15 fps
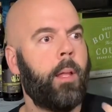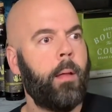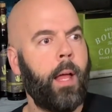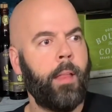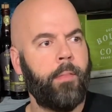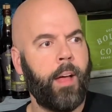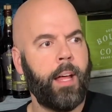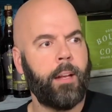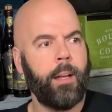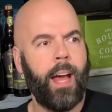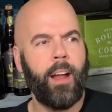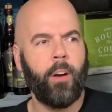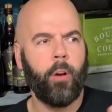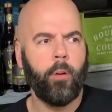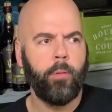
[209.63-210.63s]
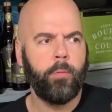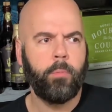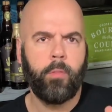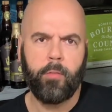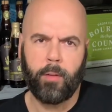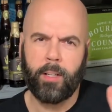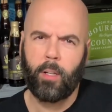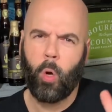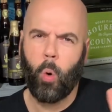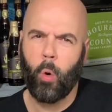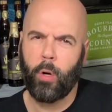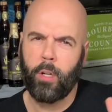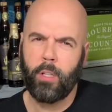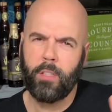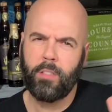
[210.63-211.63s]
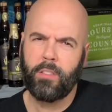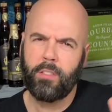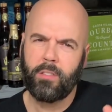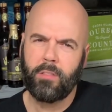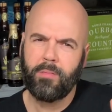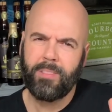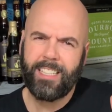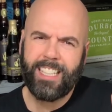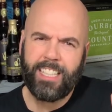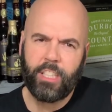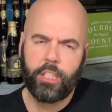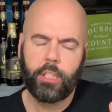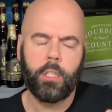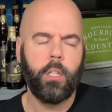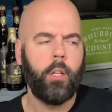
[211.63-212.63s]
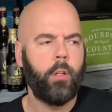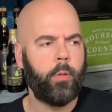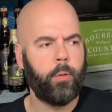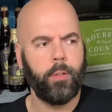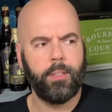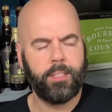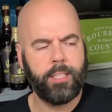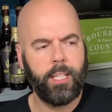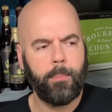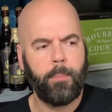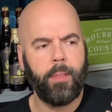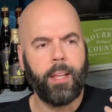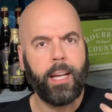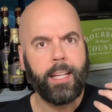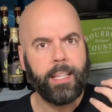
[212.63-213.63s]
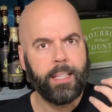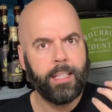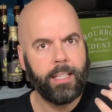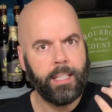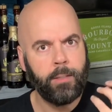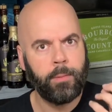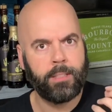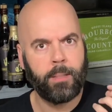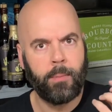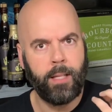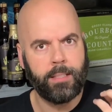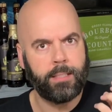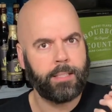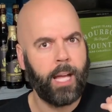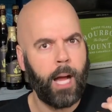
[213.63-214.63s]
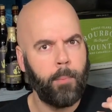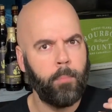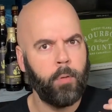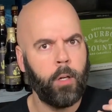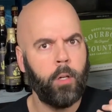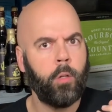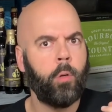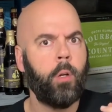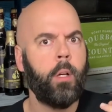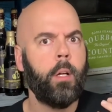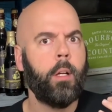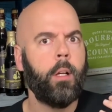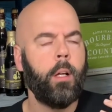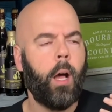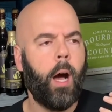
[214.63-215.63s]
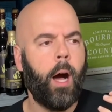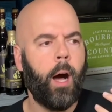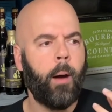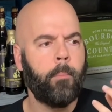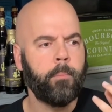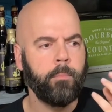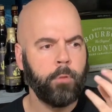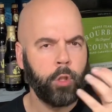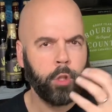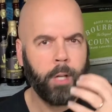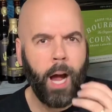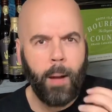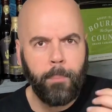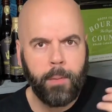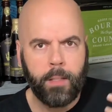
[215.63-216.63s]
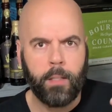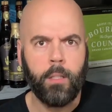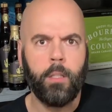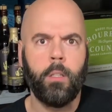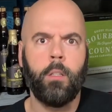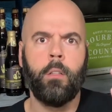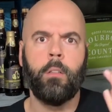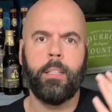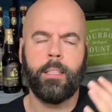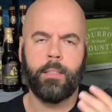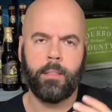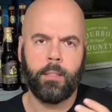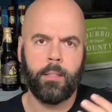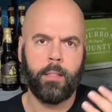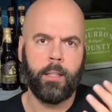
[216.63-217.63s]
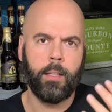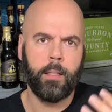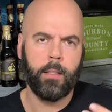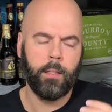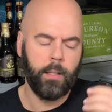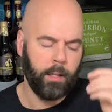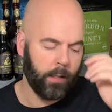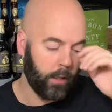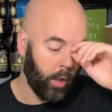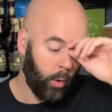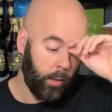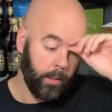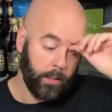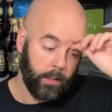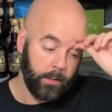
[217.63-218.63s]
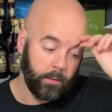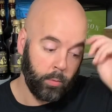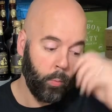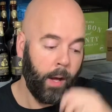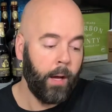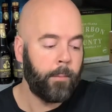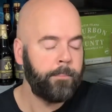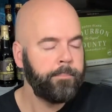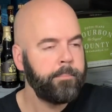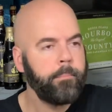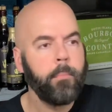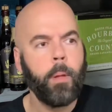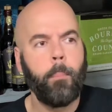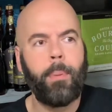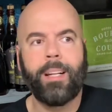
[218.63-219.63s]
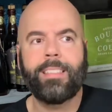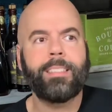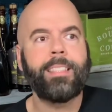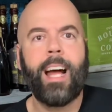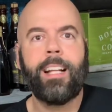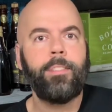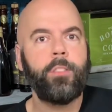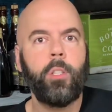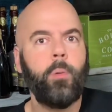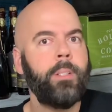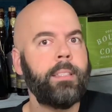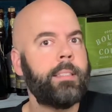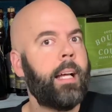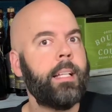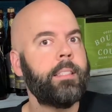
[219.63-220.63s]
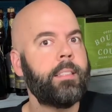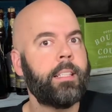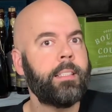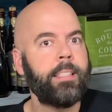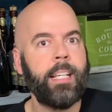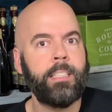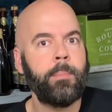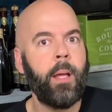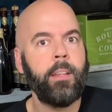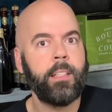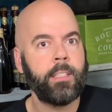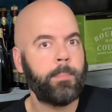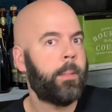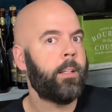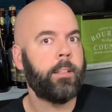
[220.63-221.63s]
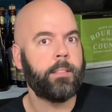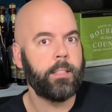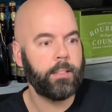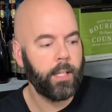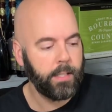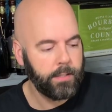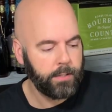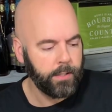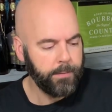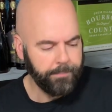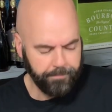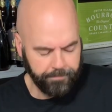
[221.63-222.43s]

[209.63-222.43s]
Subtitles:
then I don't know, 3/4-ish through the sip, then I get hit with some of that Sabro tropical into the coconut as well. But it's not so intense that it takes me out of the experience. It does